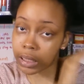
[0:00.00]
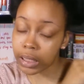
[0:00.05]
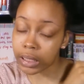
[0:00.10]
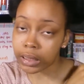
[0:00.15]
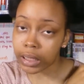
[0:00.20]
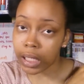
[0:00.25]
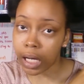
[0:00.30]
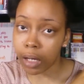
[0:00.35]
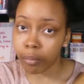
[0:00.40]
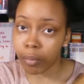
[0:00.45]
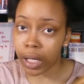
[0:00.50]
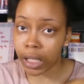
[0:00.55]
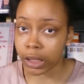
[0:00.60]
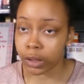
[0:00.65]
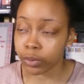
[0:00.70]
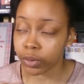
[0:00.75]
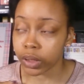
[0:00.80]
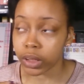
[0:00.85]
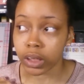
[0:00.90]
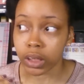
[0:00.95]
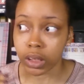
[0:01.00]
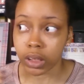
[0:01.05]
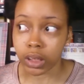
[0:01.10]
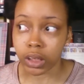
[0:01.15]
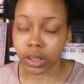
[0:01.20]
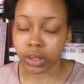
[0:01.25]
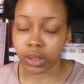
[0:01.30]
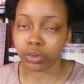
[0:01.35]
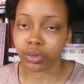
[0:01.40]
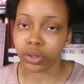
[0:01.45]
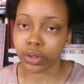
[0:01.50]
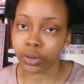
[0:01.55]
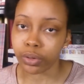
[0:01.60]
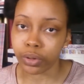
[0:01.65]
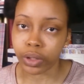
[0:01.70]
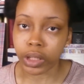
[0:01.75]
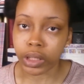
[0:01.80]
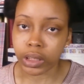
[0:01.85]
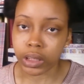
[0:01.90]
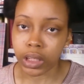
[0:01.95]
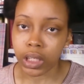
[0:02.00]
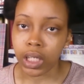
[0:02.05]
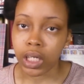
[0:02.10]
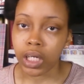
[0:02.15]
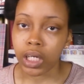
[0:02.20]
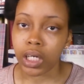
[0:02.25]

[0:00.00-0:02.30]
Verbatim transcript: this i might as well just continue to do this